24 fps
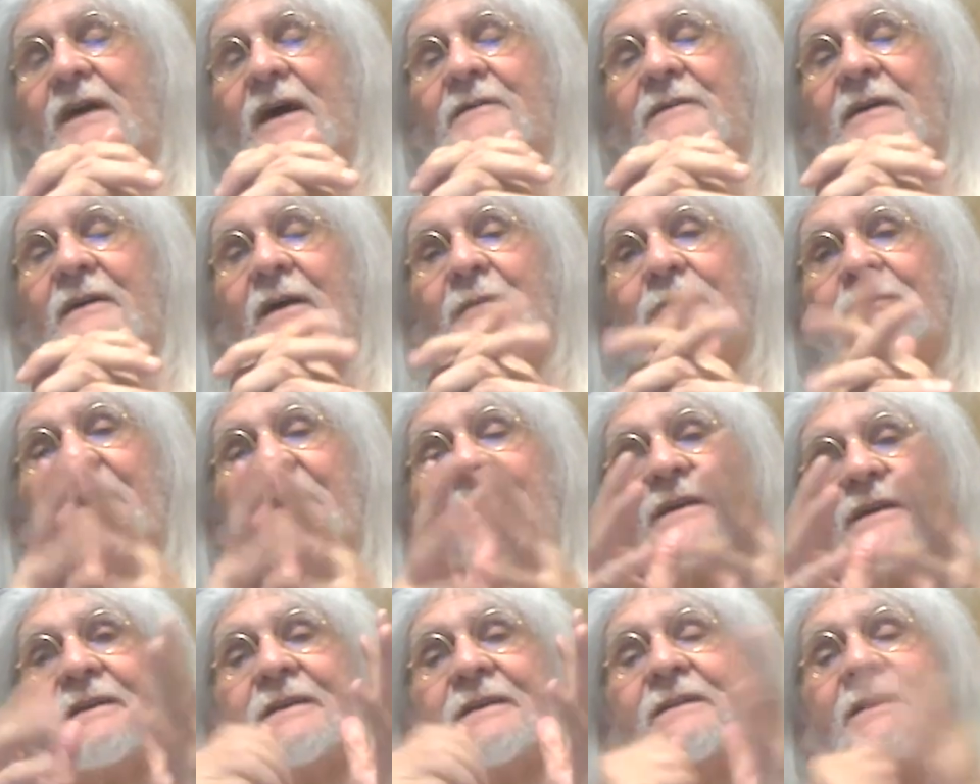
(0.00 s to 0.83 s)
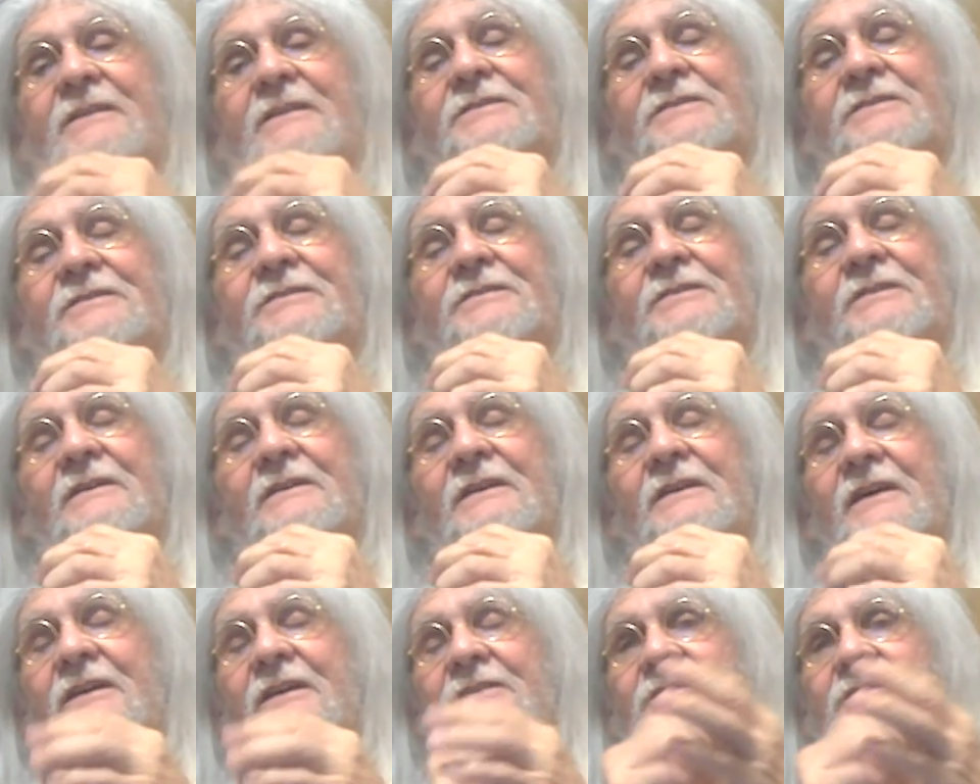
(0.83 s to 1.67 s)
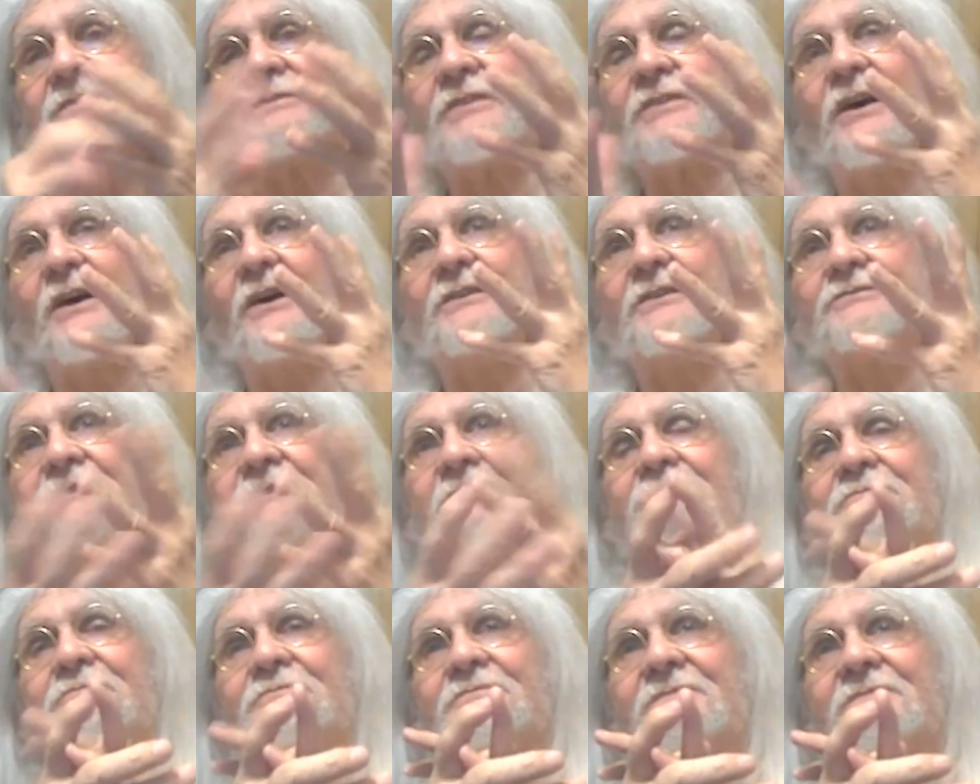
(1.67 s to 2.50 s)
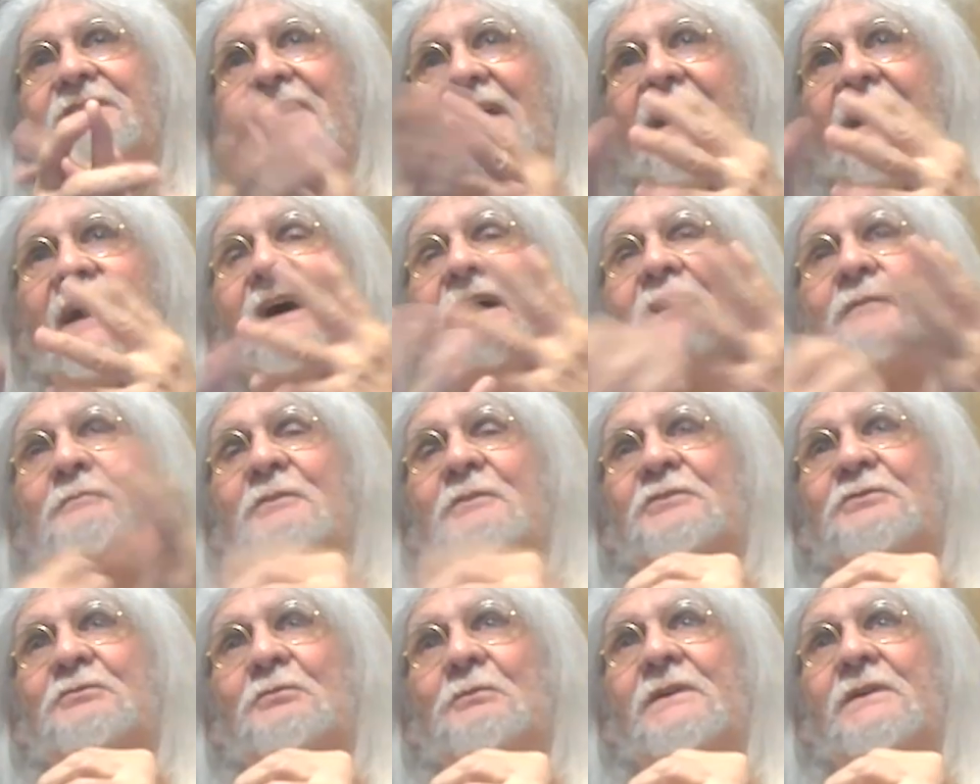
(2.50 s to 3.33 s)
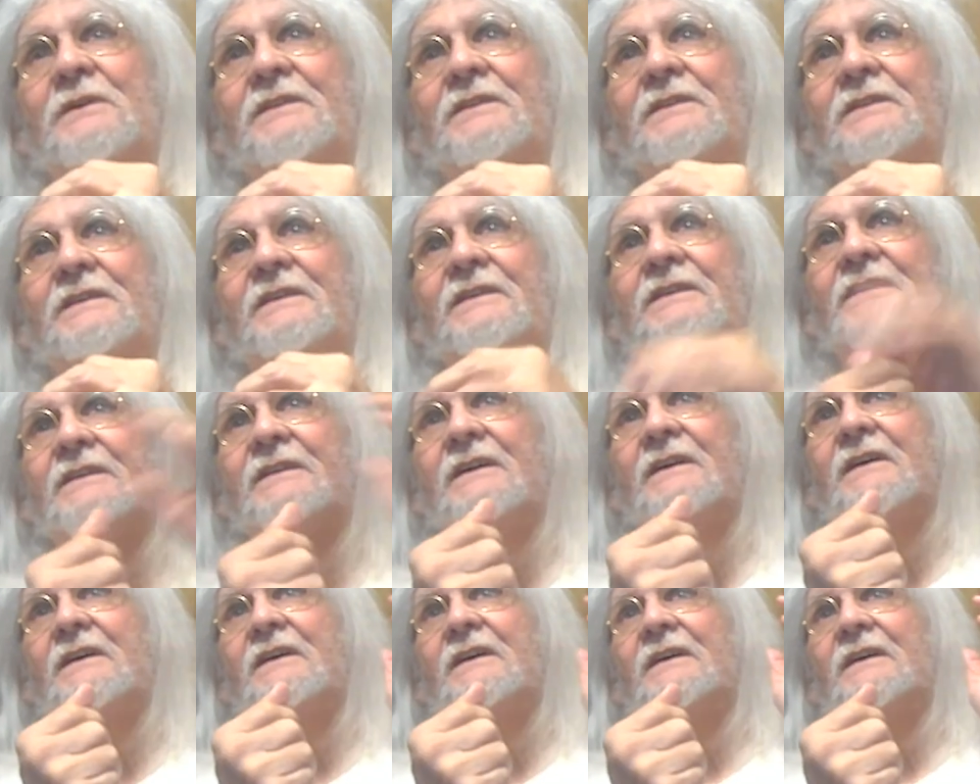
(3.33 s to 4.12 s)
I I'm thinking it's it's a toss up now between the